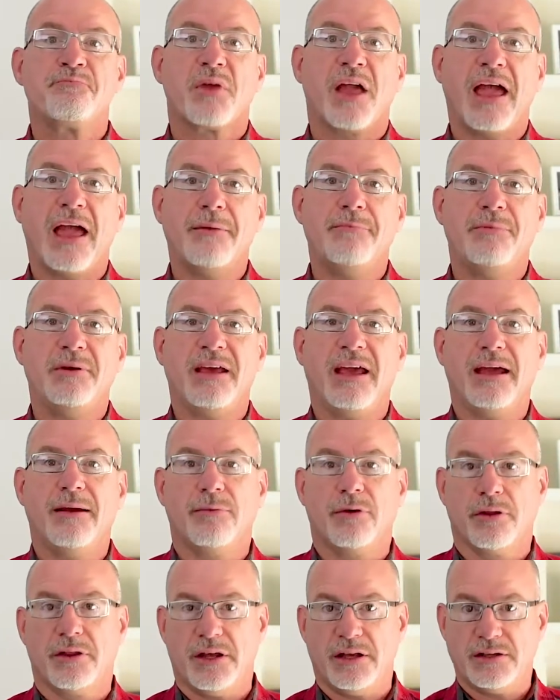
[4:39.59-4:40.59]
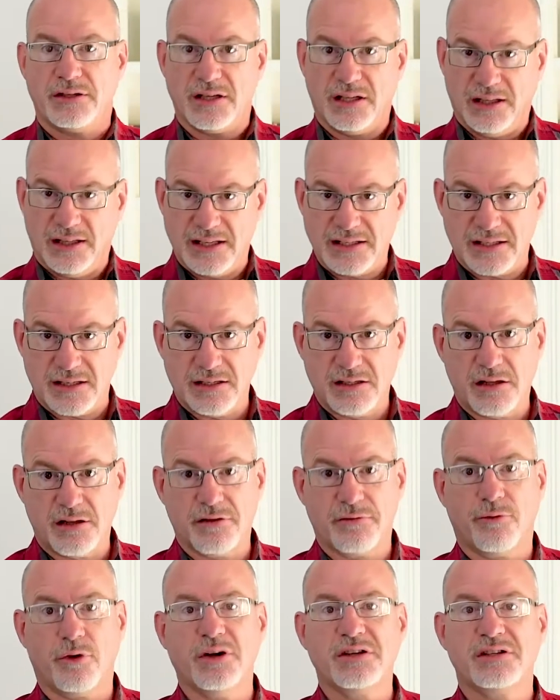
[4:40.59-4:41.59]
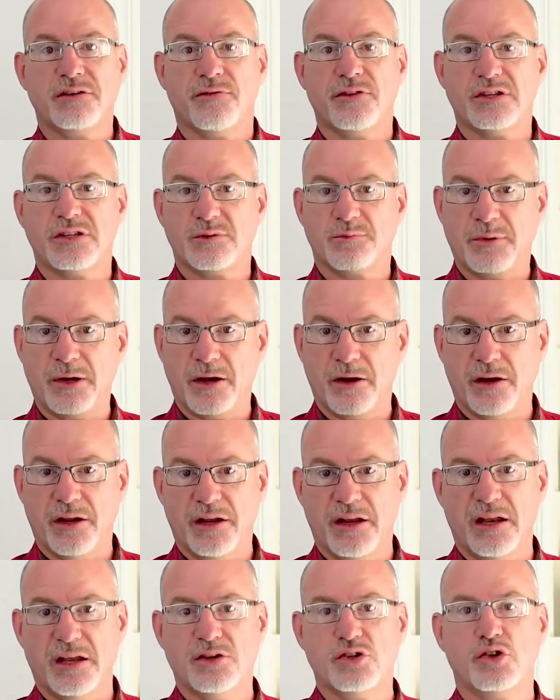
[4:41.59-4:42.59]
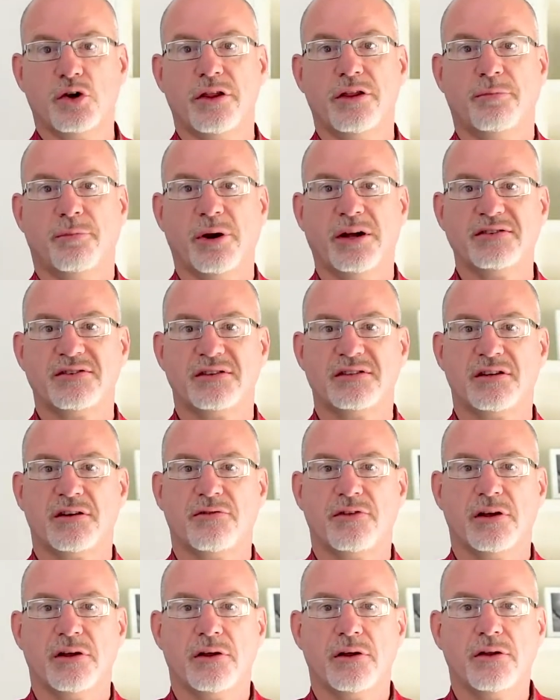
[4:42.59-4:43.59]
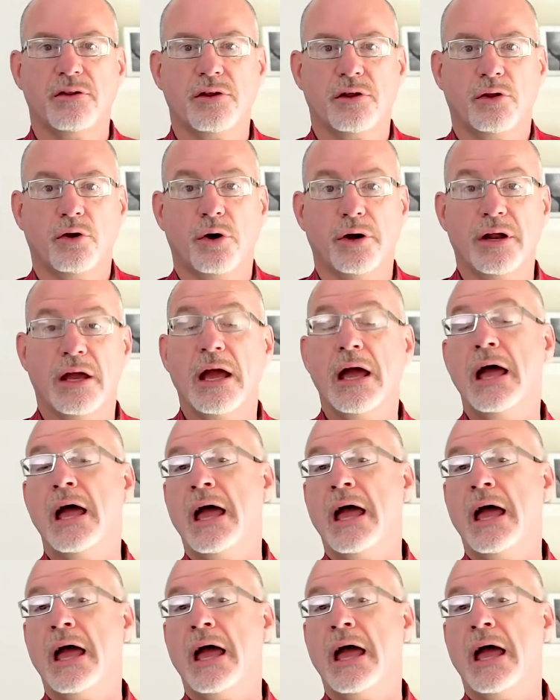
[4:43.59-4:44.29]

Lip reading: and be able then to listen to the voice of the Spirit and enjoy the presence of the Lord.